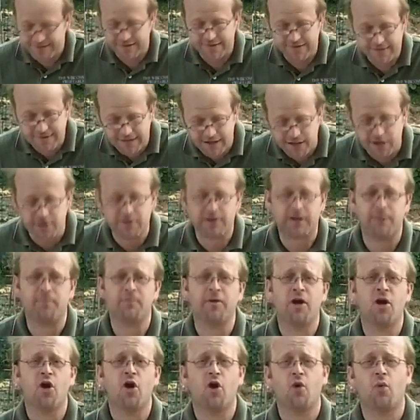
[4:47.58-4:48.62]

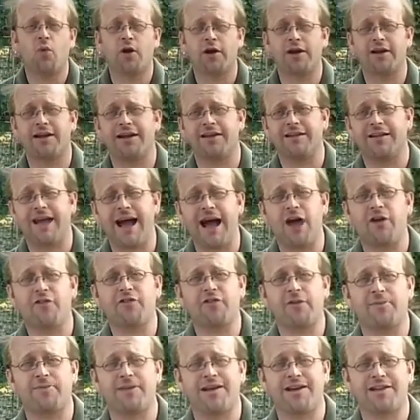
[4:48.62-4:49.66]
necessarily. What it
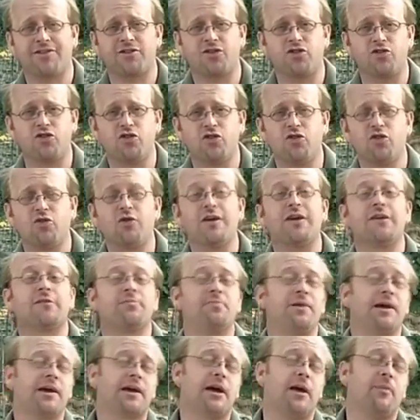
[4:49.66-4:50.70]
allows the plant to do
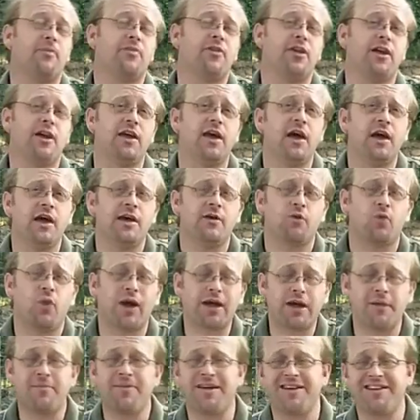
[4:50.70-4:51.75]
is pick up the
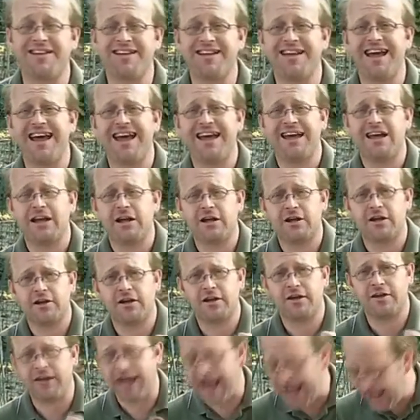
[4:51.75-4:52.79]
recommended
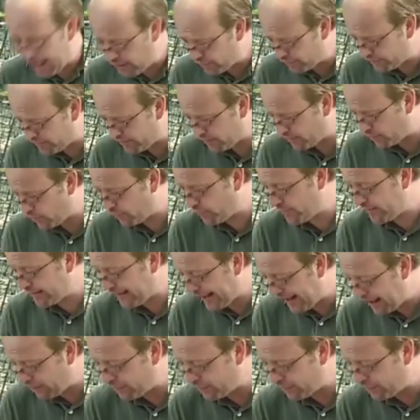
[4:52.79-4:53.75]
calcium or the